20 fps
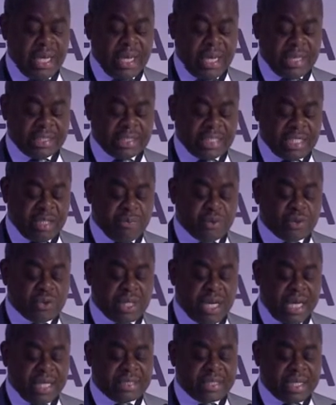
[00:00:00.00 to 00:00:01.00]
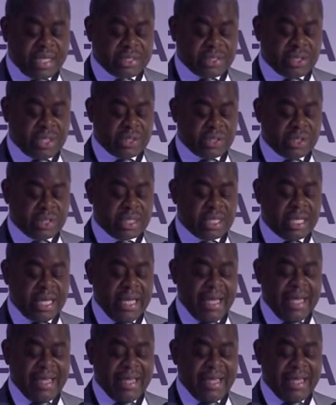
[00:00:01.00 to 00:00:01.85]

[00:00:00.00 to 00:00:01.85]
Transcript: as demutualized exchanges,